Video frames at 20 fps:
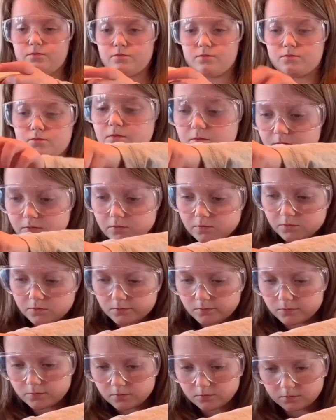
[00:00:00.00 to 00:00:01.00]

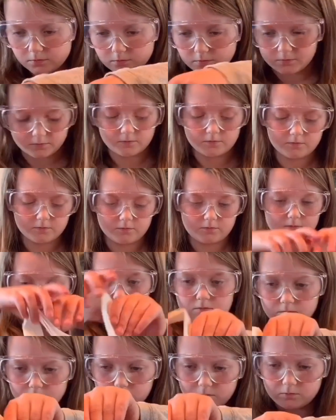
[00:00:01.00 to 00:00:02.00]

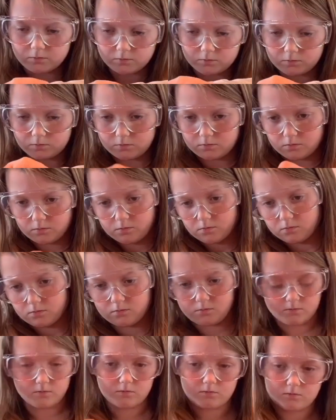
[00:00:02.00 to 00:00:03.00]

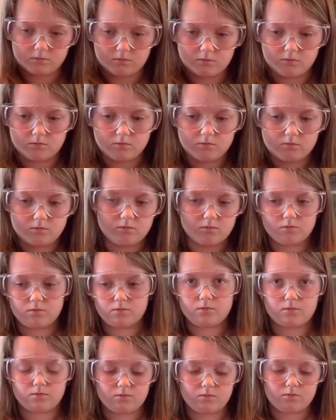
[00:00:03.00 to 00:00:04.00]

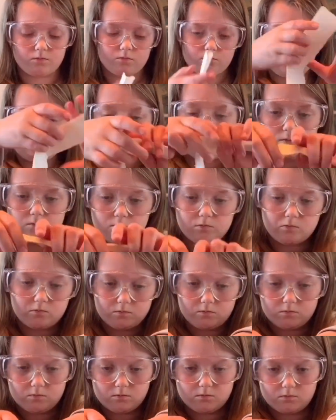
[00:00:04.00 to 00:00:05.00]

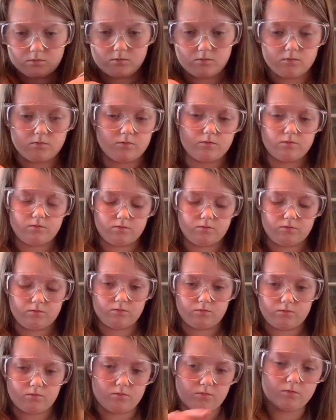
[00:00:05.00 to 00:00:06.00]

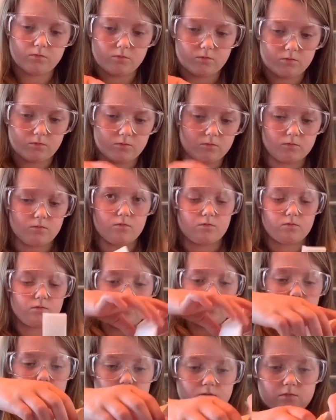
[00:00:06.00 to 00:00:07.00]

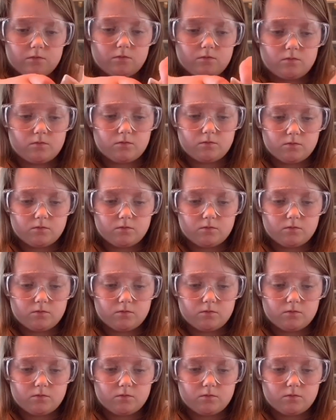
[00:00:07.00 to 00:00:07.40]
[no speech]